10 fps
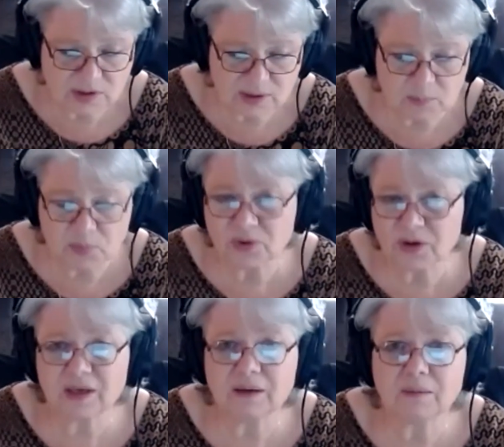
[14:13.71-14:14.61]
some
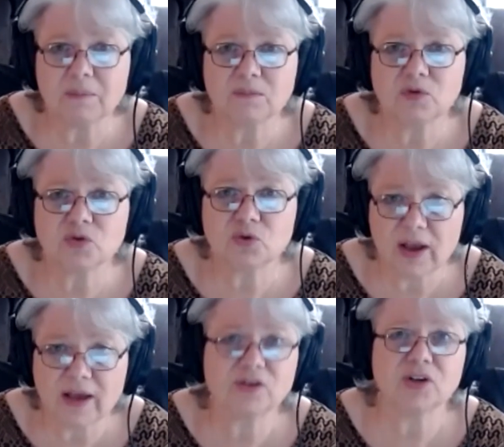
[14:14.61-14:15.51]
pretty
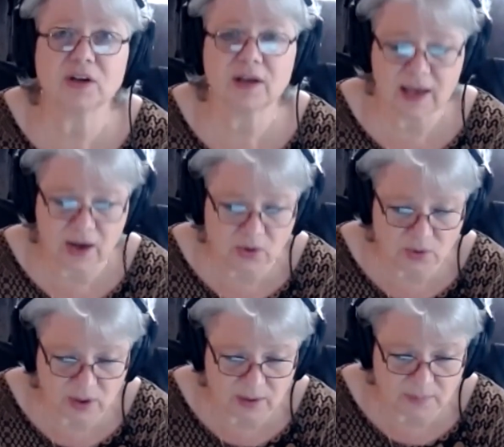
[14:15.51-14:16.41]
tragic
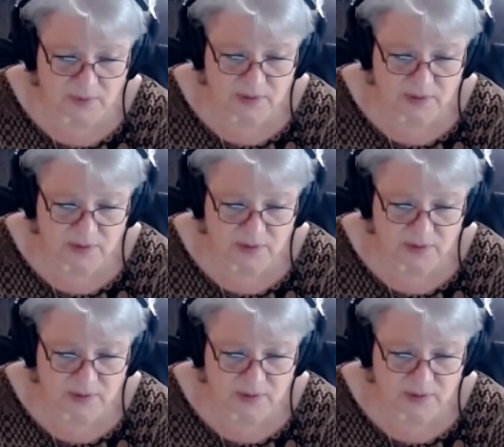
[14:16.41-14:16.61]
outcomes.